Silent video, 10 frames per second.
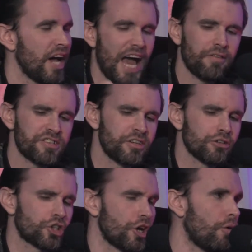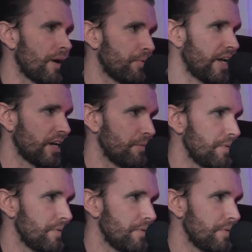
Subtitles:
Every single show I play, I can be